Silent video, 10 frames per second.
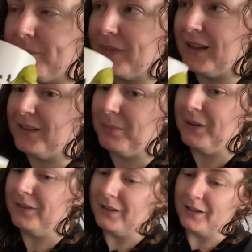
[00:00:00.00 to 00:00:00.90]
It
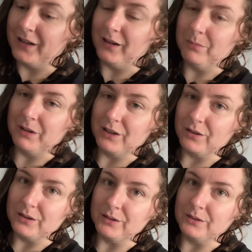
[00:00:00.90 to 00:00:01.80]
smells like a Caribbean
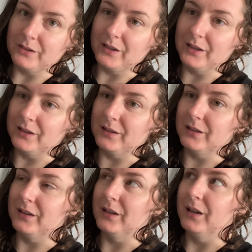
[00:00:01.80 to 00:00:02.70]
cruise.
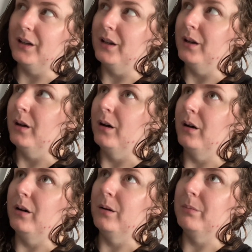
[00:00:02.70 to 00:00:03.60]

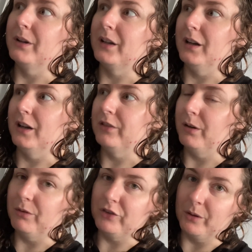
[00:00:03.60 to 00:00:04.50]
Oh my gosh, I
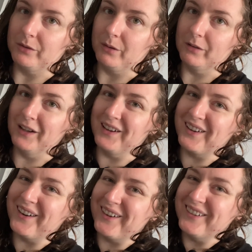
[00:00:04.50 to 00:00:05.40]
wish I was going on a
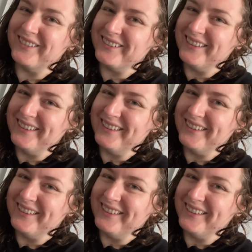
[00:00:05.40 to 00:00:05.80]
cruise.